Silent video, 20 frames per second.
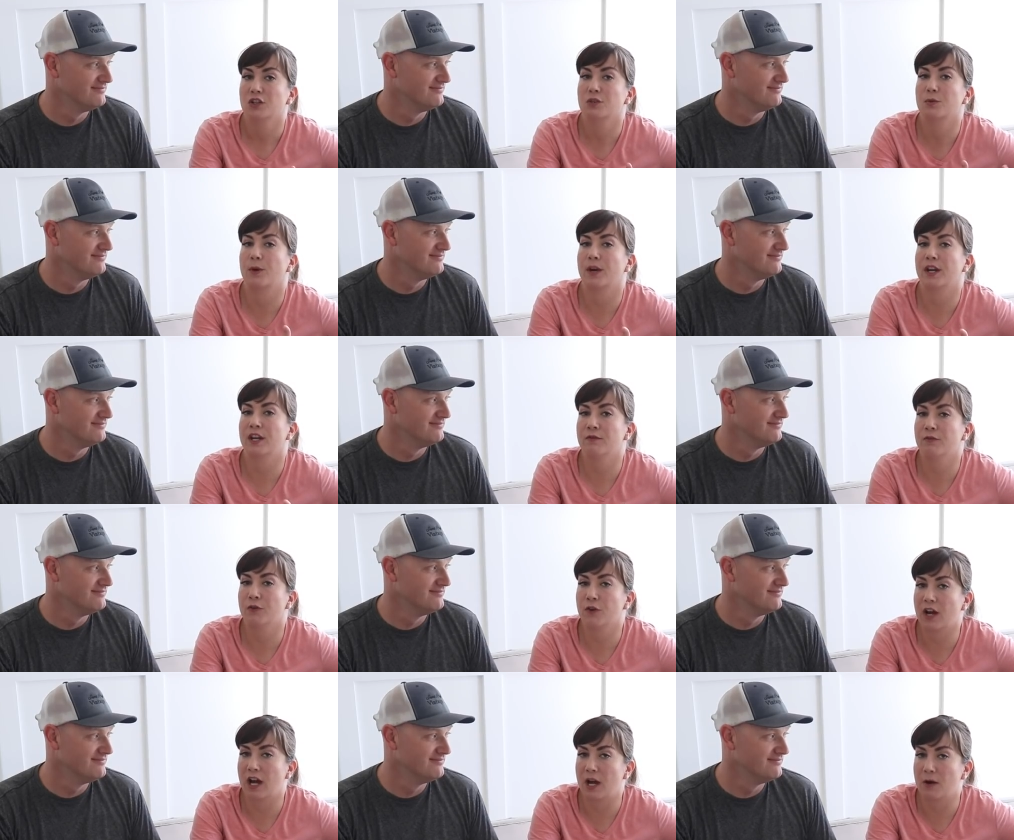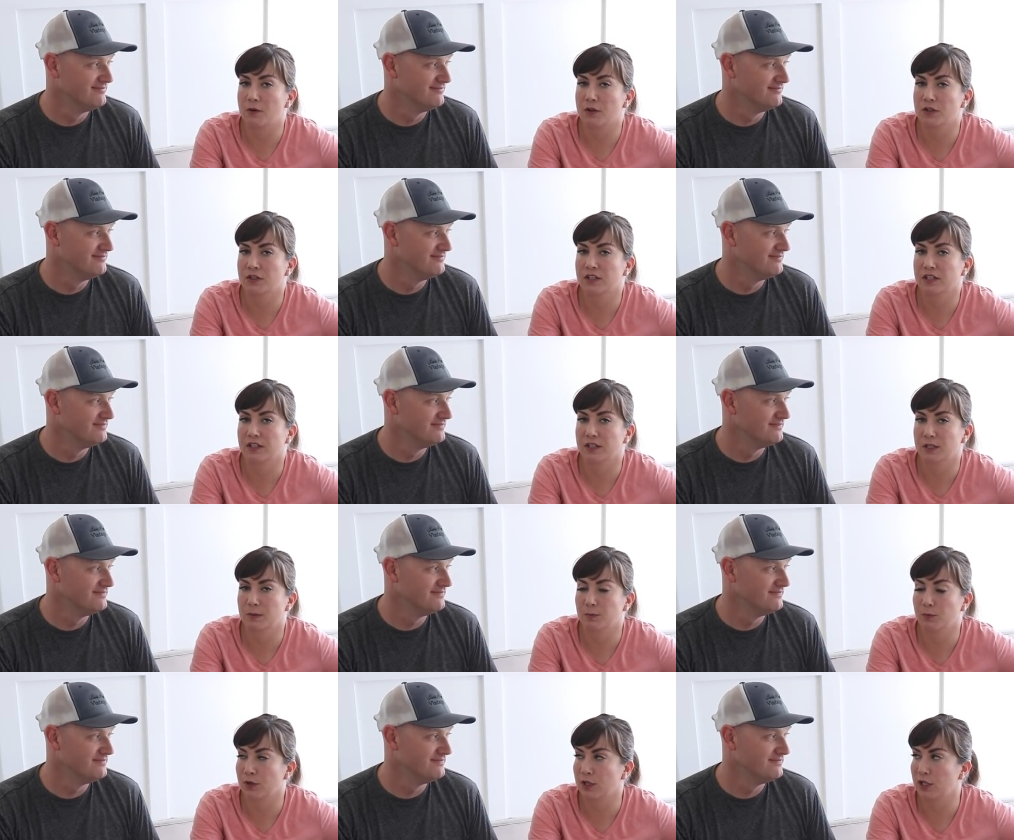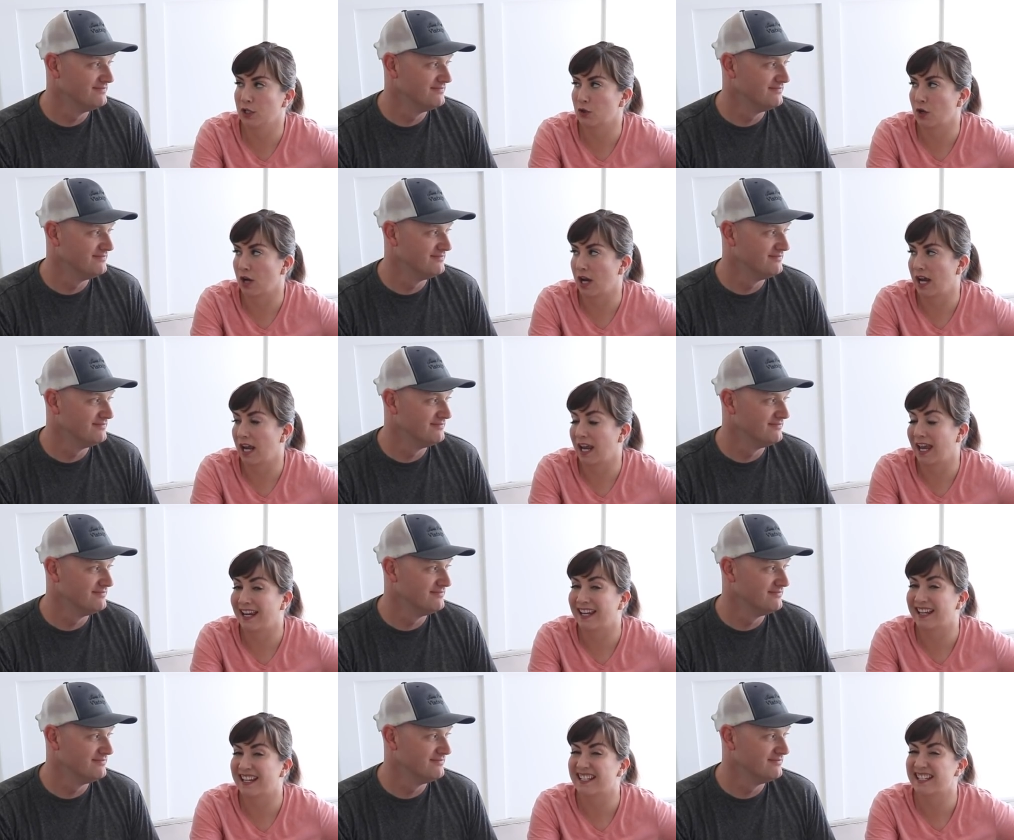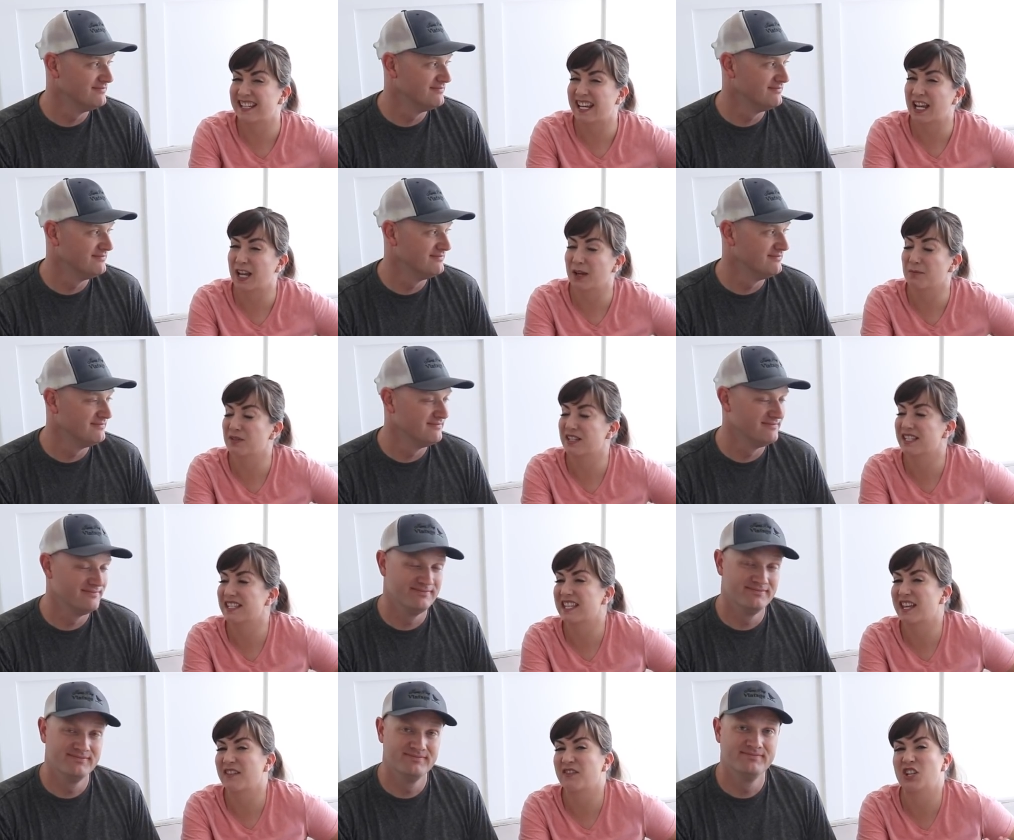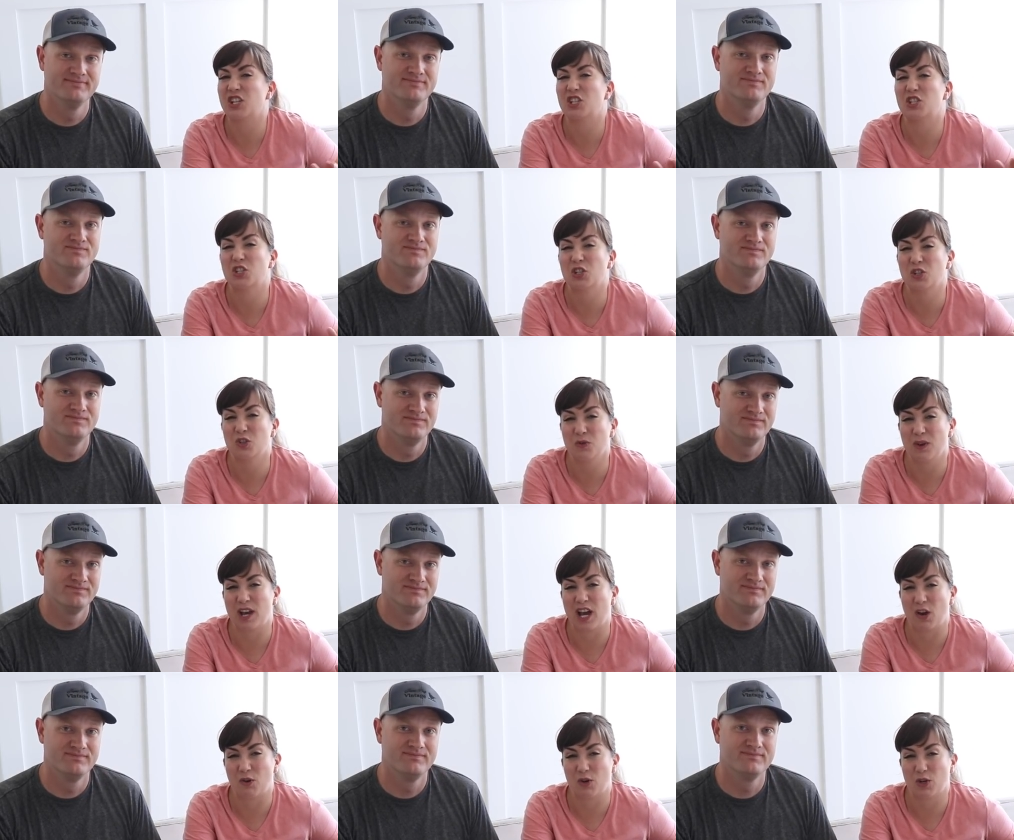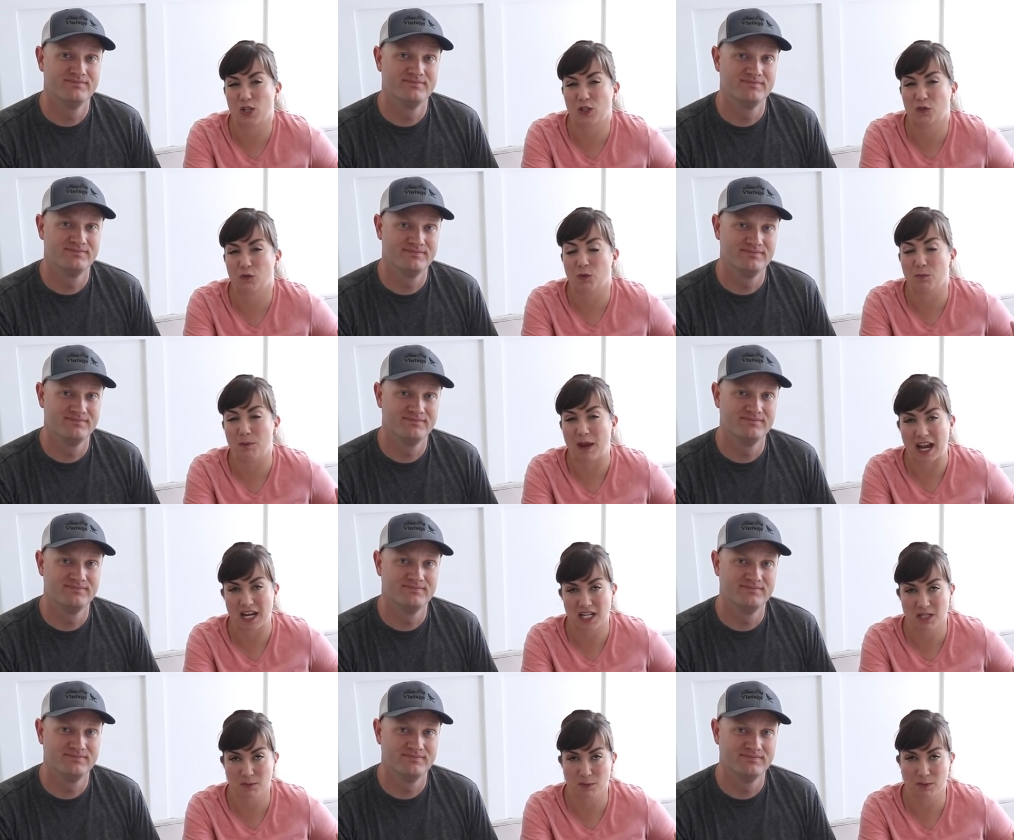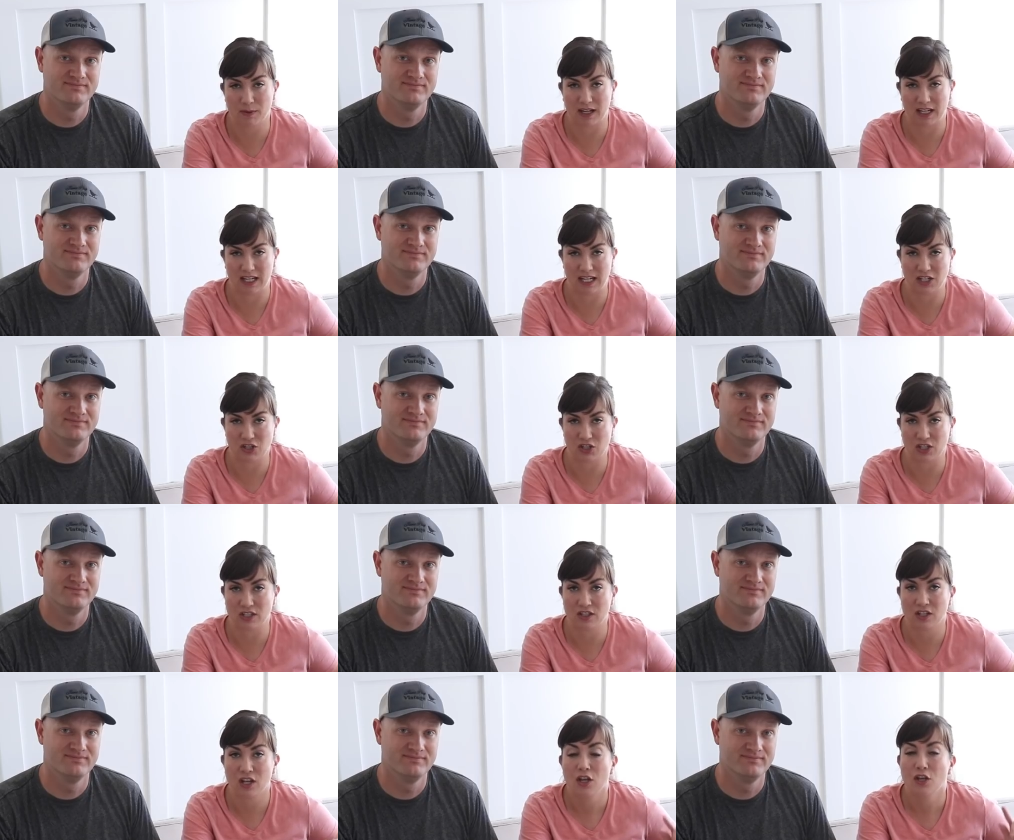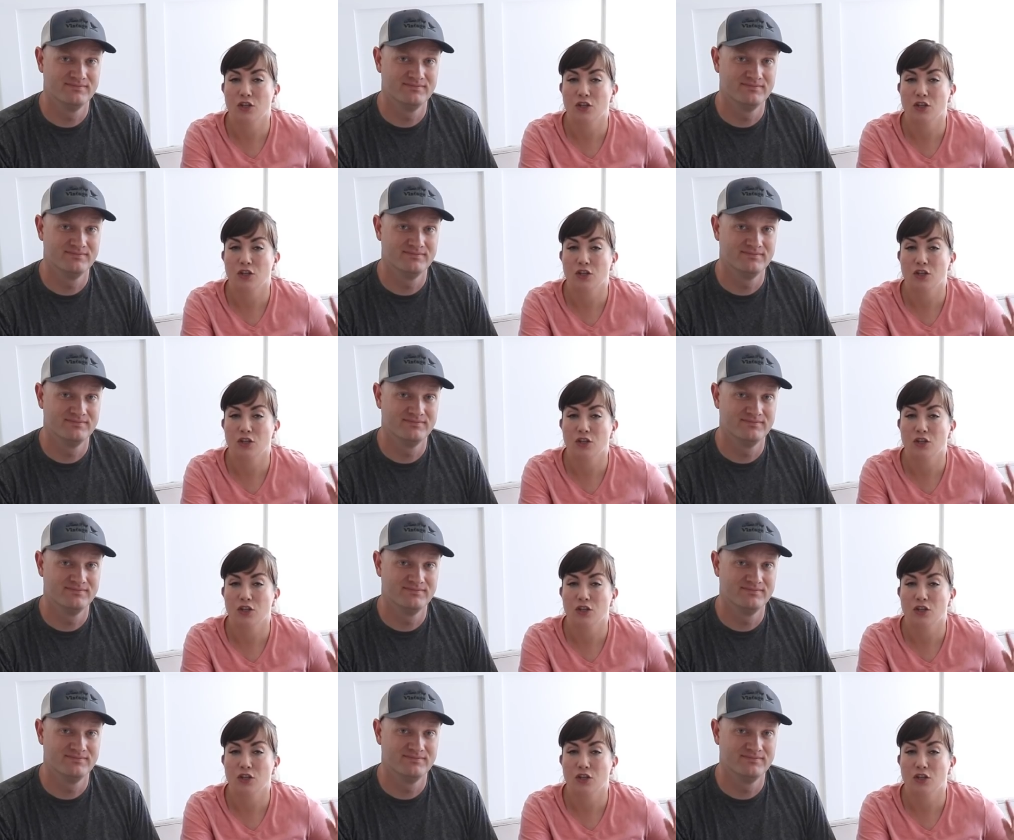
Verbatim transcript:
Speaker 1: 24 hours till it's pretty dry, and it can take up to 72 hours for maximum adhesion.